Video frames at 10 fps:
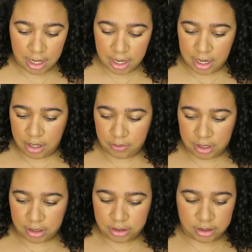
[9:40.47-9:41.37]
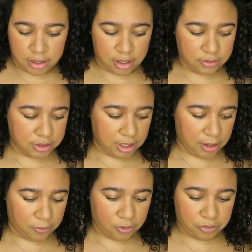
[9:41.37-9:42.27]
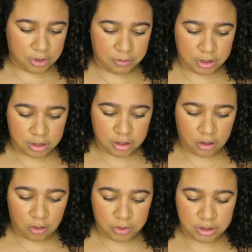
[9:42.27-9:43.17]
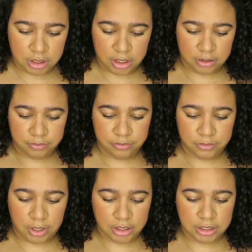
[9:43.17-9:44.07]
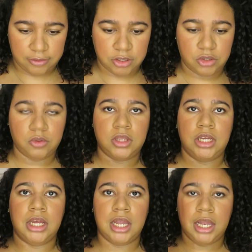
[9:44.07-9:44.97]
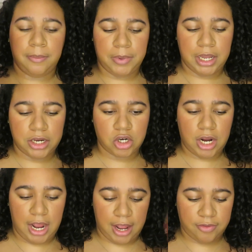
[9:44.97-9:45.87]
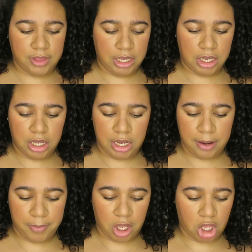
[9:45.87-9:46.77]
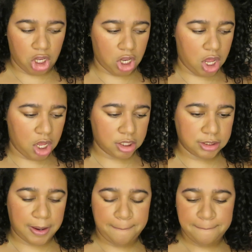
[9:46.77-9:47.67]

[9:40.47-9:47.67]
Anyways, oh snap, we're pretty much almost done. I just have to do the lip liner and the lip gloss.